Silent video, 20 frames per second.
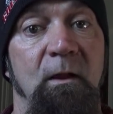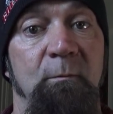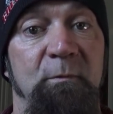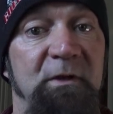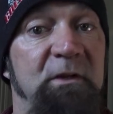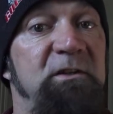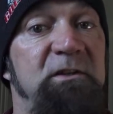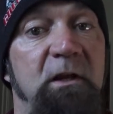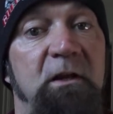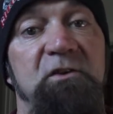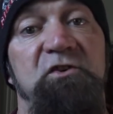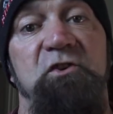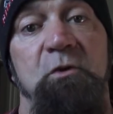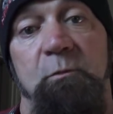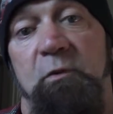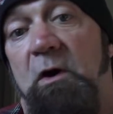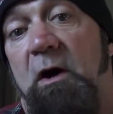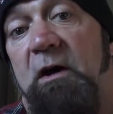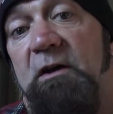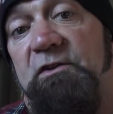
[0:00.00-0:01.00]
I mean, is that a
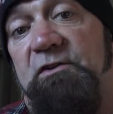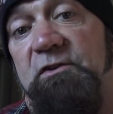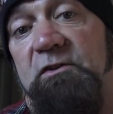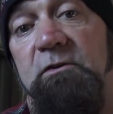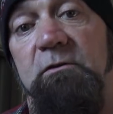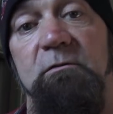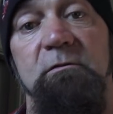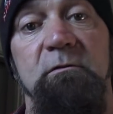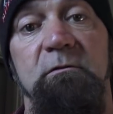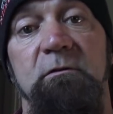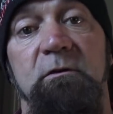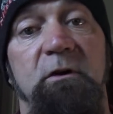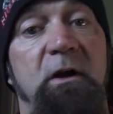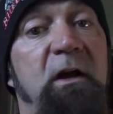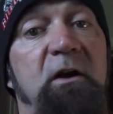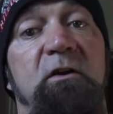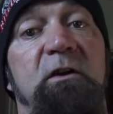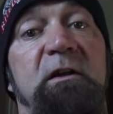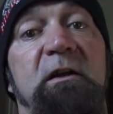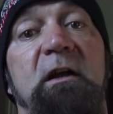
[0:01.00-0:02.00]
surprise to you? You're
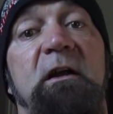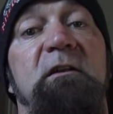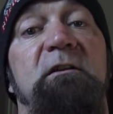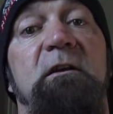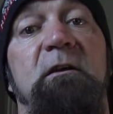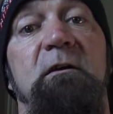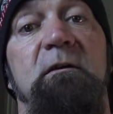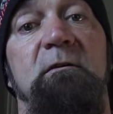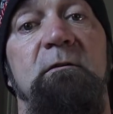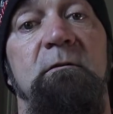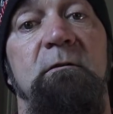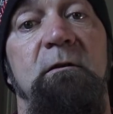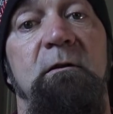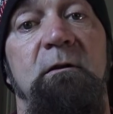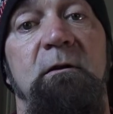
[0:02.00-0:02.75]
not going to get there.